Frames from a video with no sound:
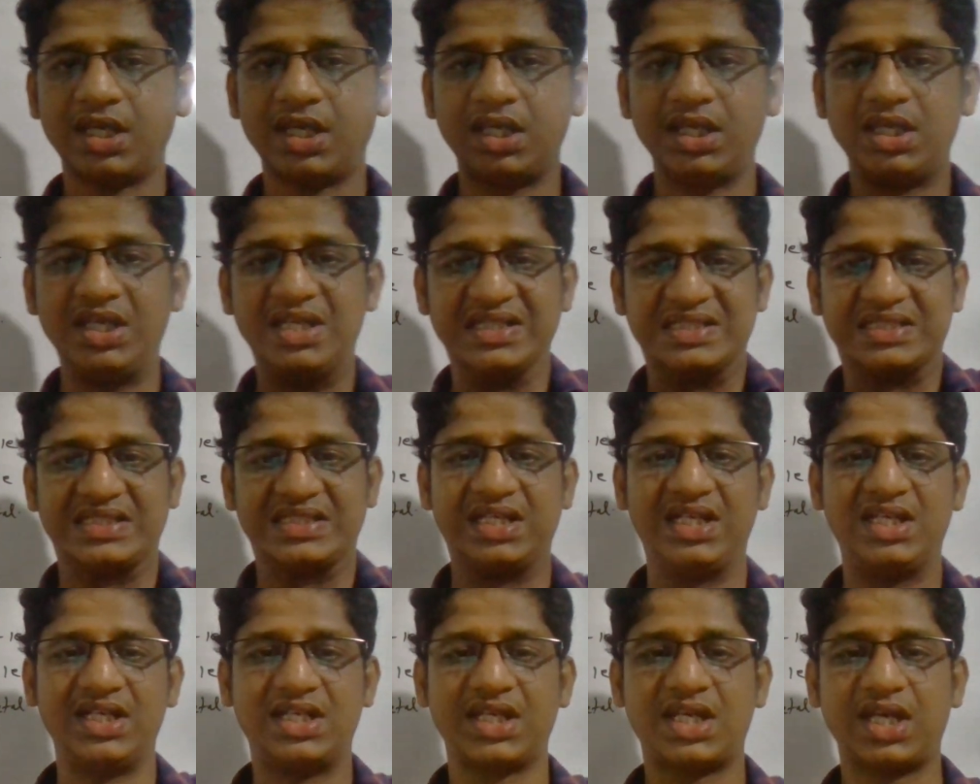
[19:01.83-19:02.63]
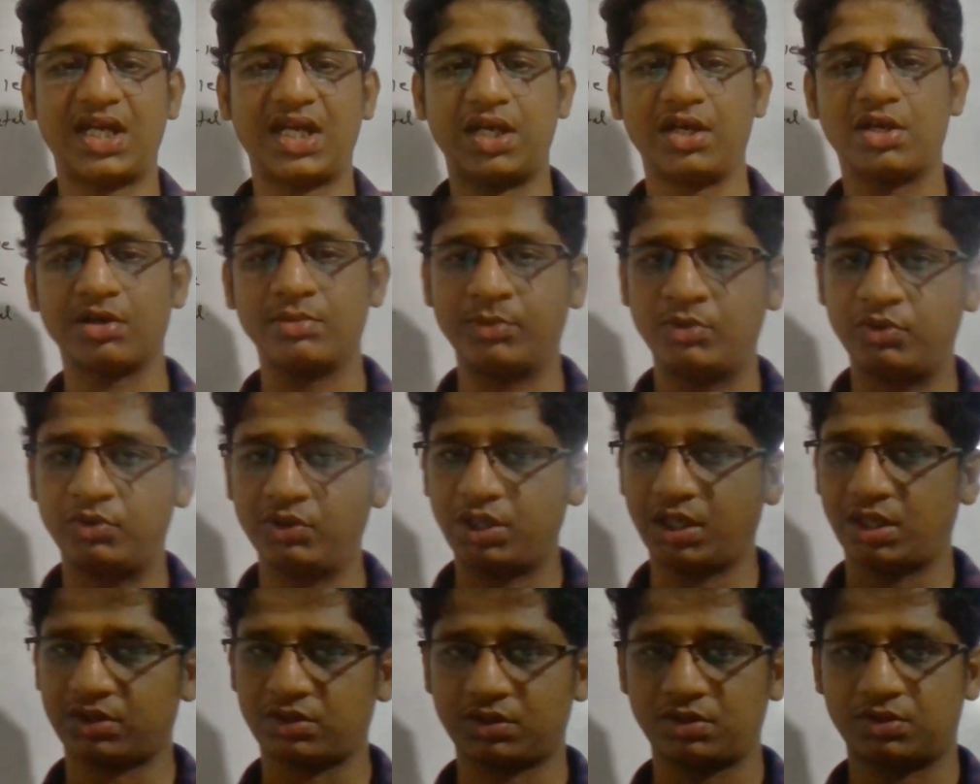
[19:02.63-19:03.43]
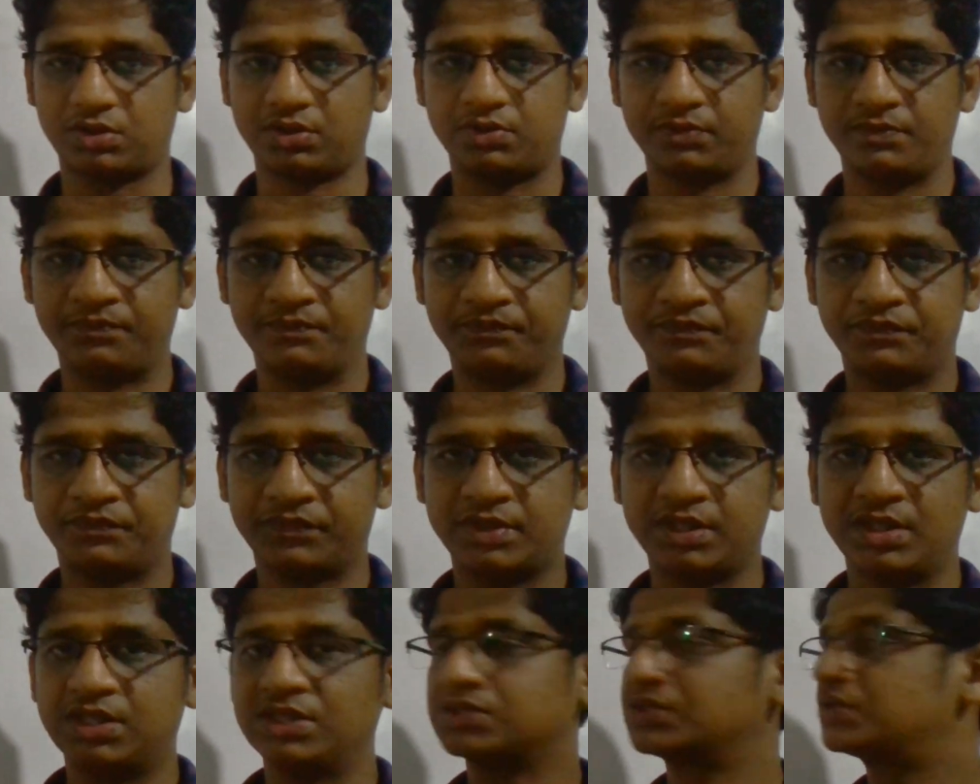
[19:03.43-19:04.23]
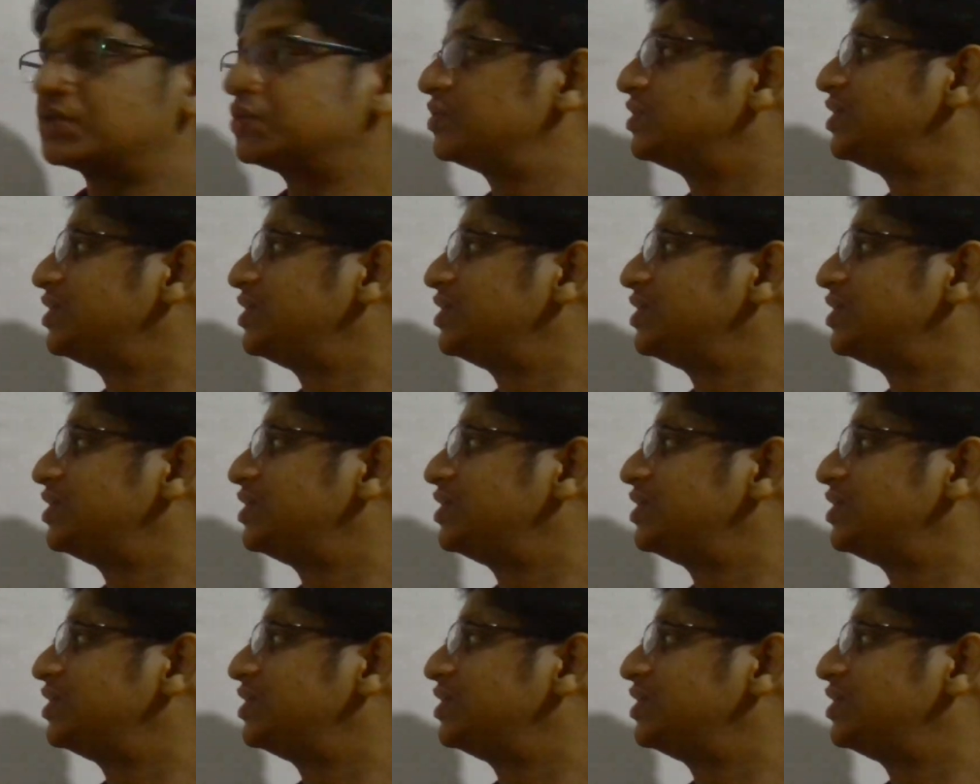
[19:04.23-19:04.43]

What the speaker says: easily it can remove electron. So